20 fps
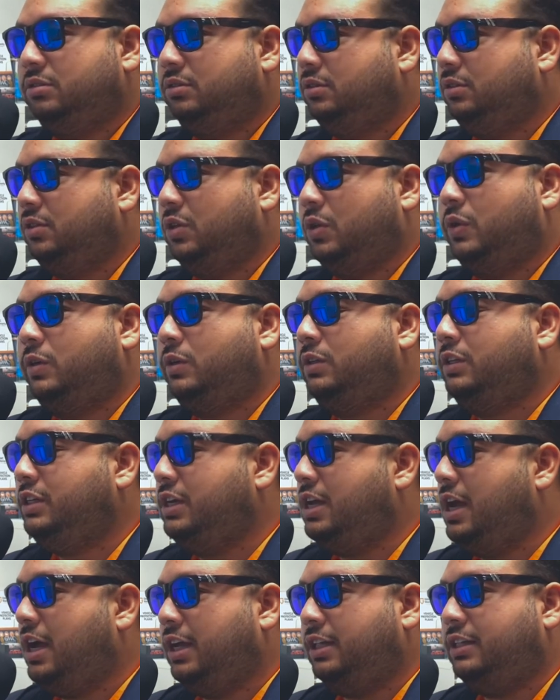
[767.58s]
Totally
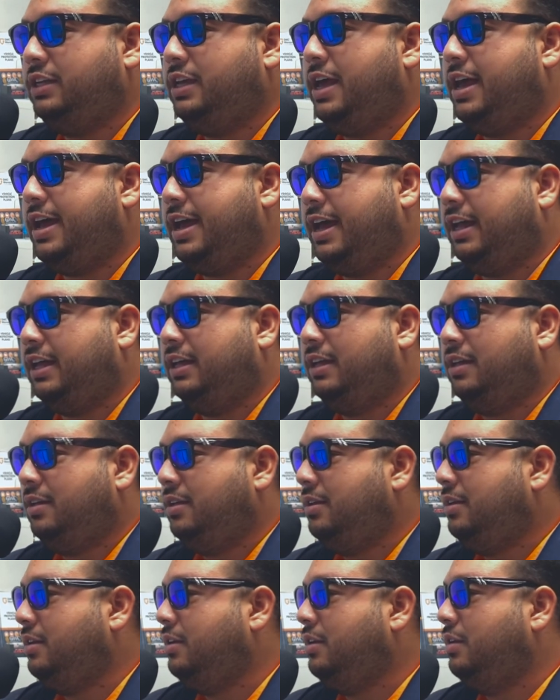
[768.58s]
not, yeah.
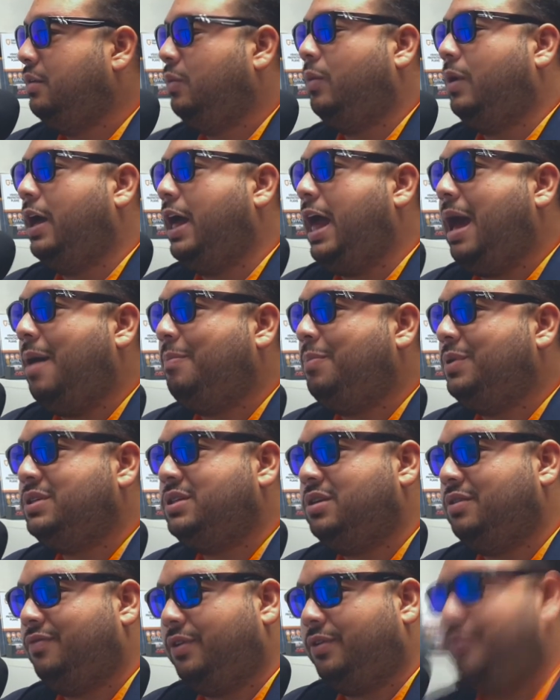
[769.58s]
What happens
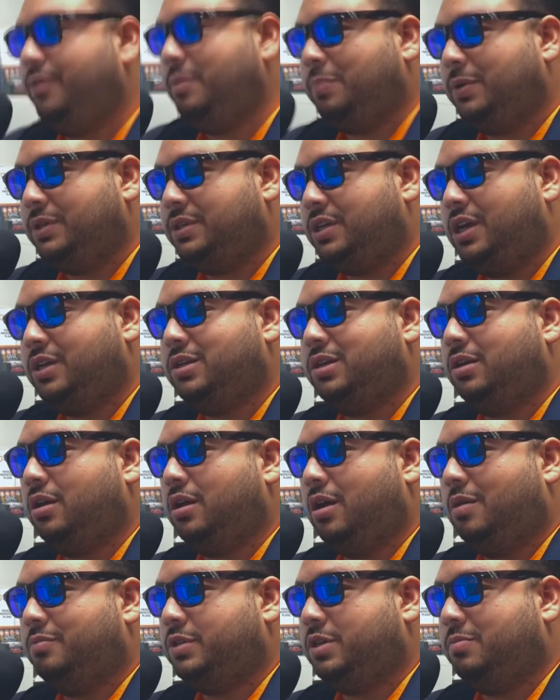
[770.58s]
if a repossession
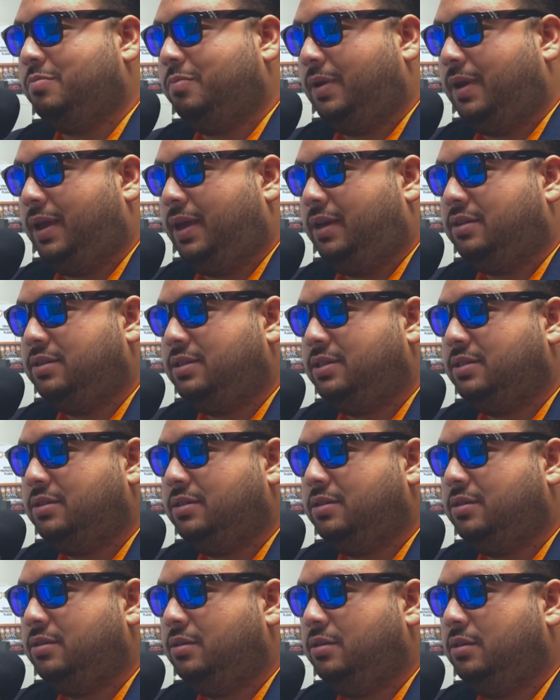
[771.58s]
comes in place?
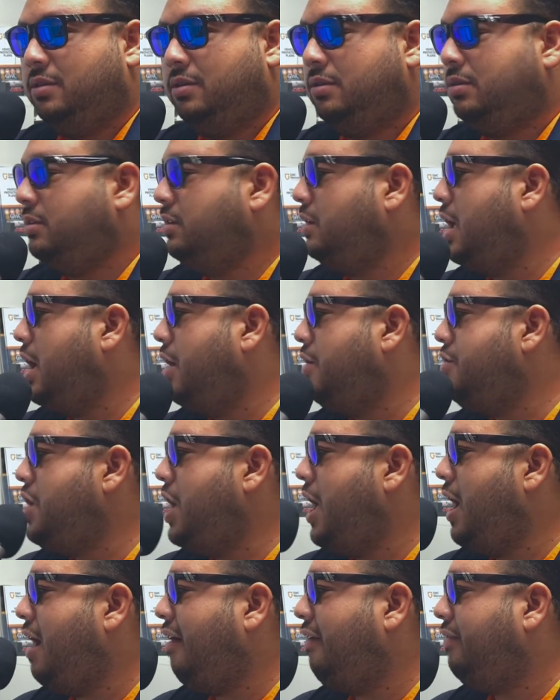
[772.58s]
Now you
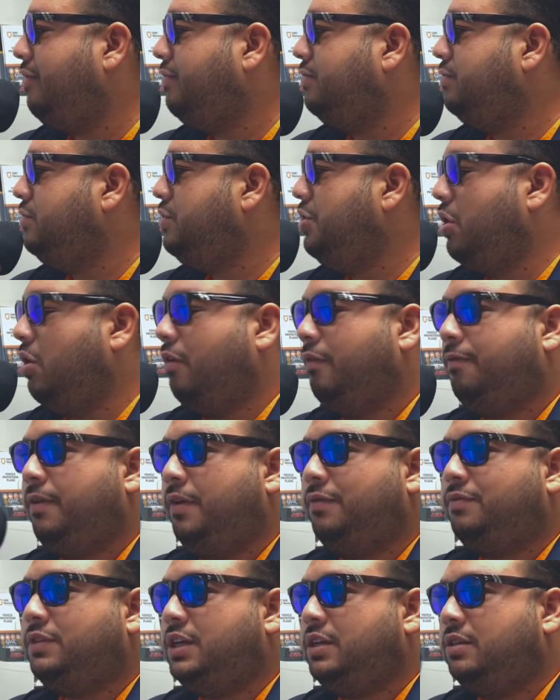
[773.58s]
have,
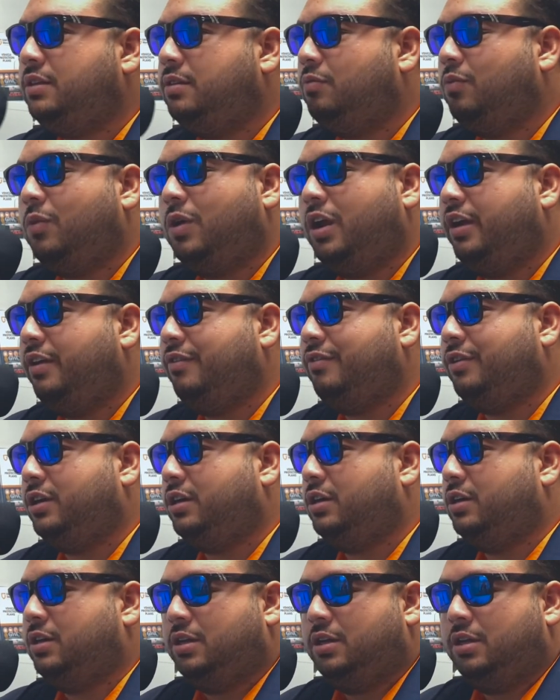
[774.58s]
15, whatever.
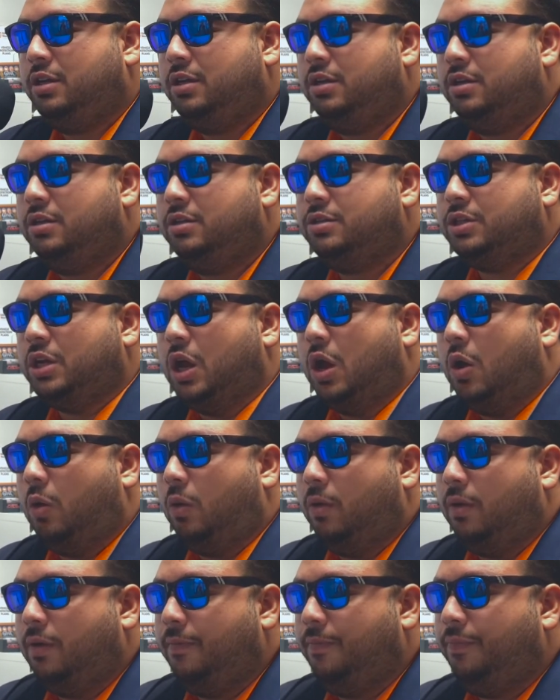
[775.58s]

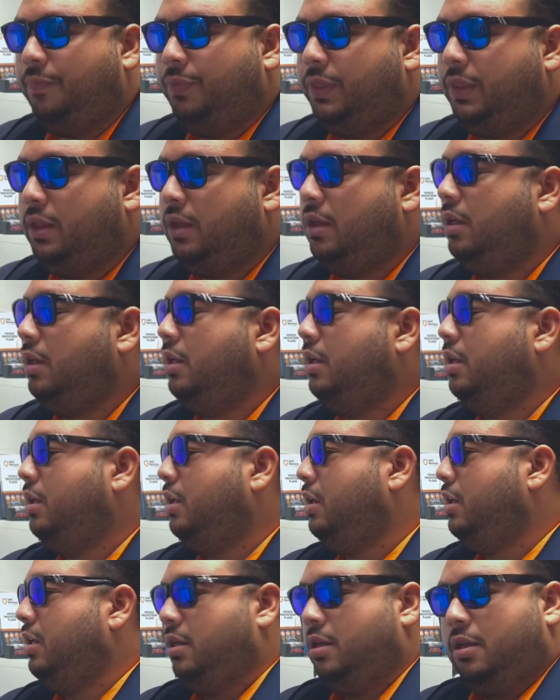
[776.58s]
So
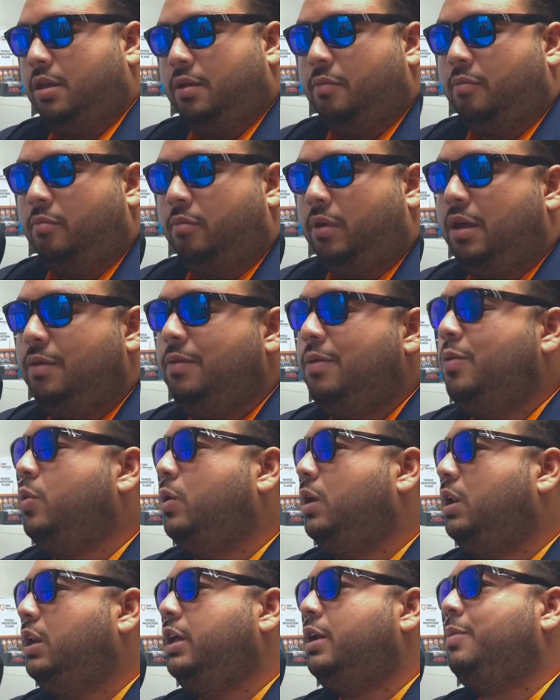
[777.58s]
maybe we're
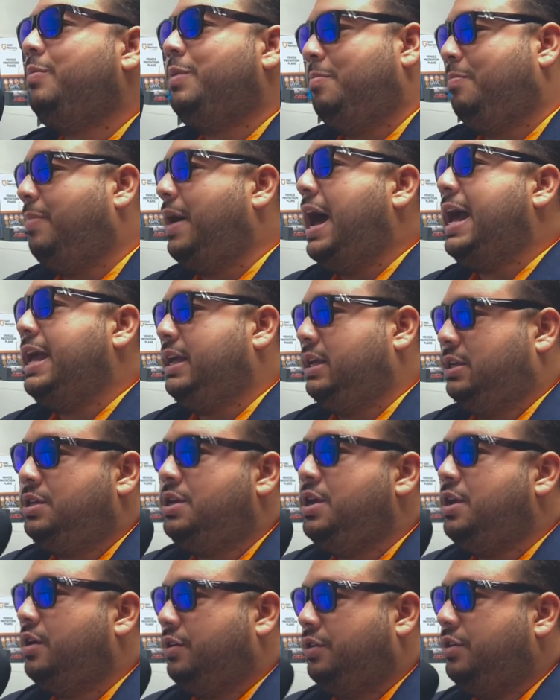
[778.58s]
a little bit biased
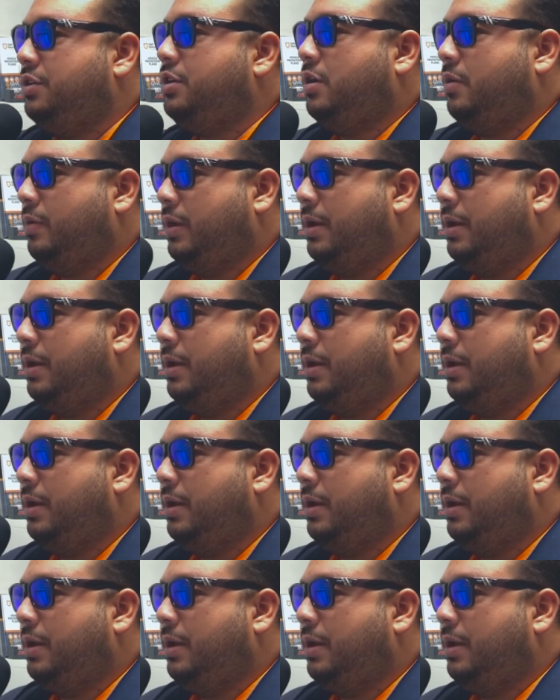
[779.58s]
here, you know what I